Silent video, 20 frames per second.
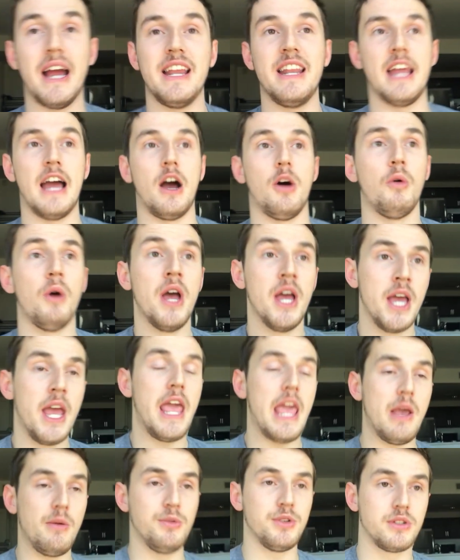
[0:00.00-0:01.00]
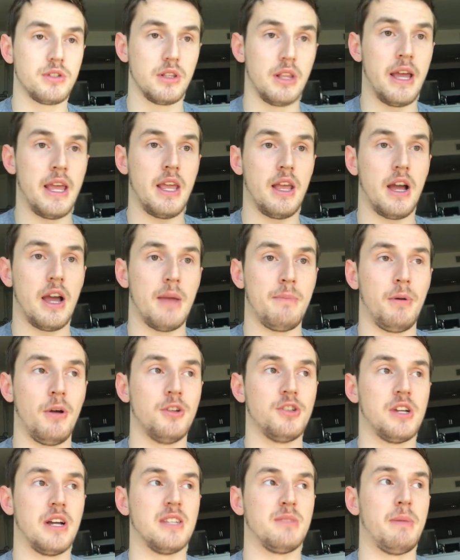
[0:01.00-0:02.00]
right now, it was late, I
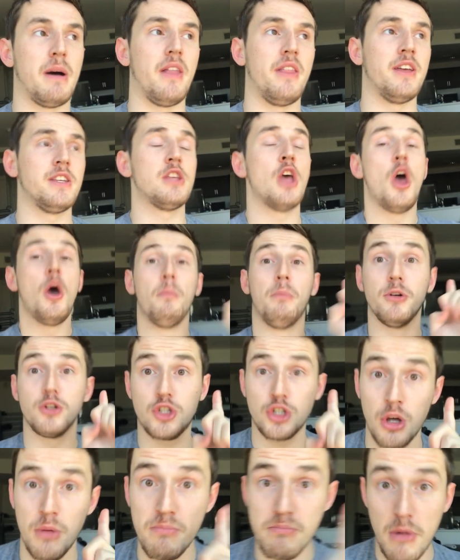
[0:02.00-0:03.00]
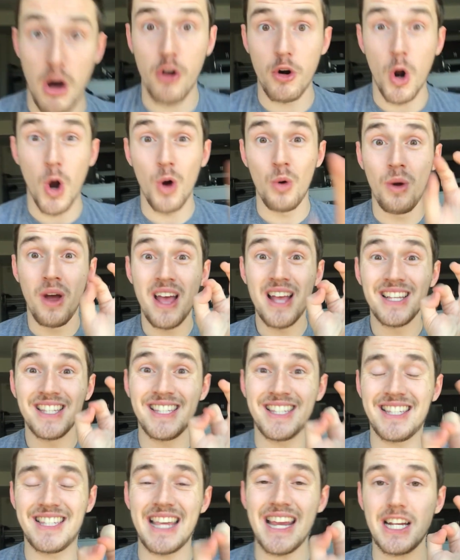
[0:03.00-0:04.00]
apologize about this, but tomorrow,
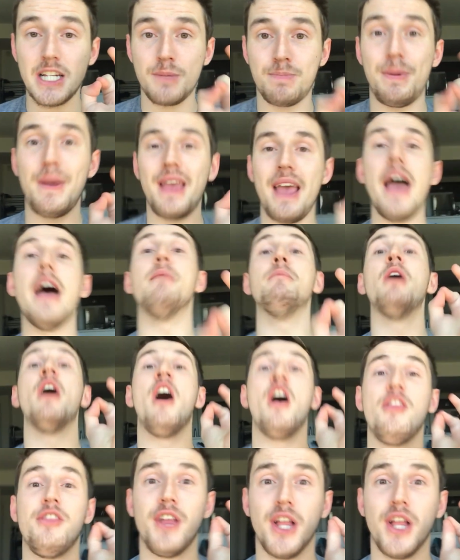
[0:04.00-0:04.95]
6 p.m,